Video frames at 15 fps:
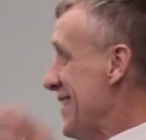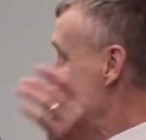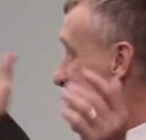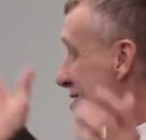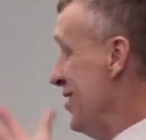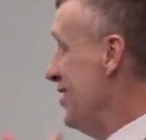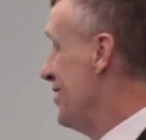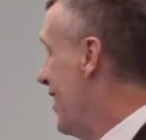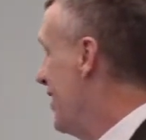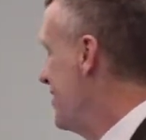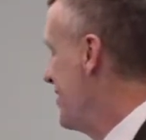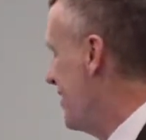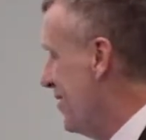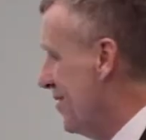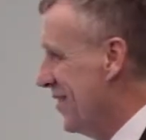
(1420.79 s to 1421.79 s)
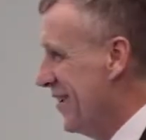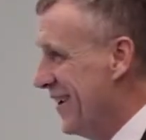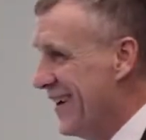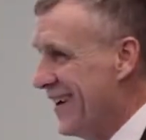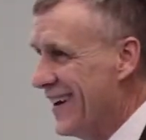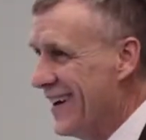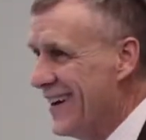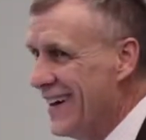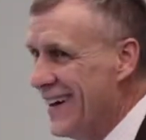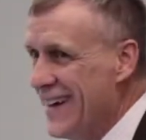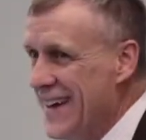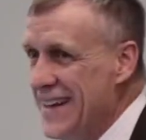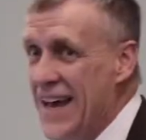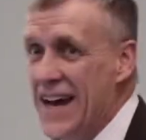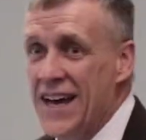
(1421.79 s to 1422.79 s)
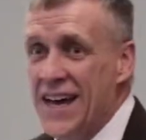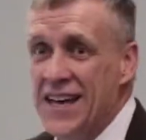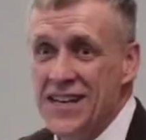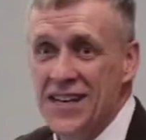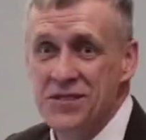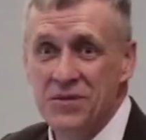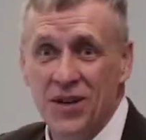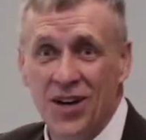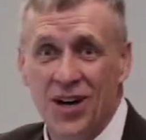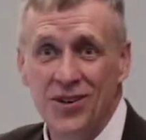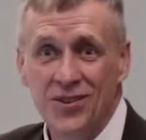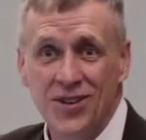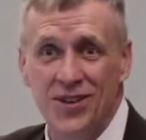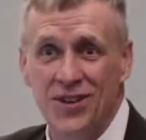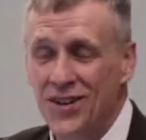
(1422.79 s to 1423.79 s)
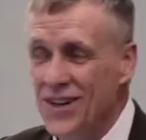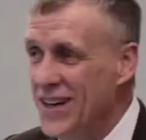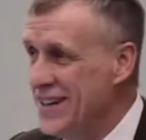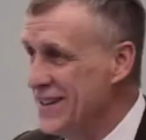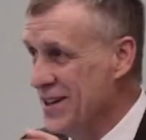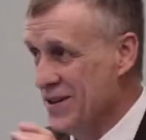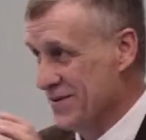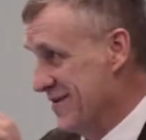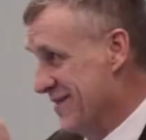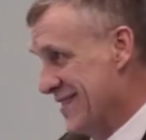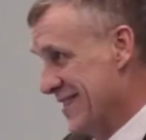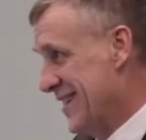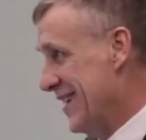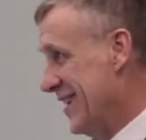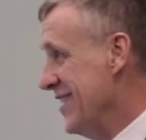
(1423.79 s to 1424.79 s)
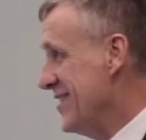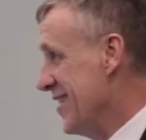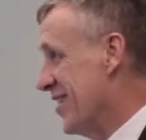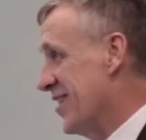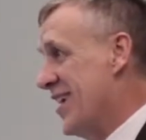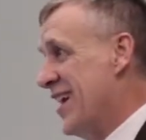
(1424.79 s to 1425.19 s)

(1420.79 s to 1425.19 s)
You do, don't you? Now, as we go through, these little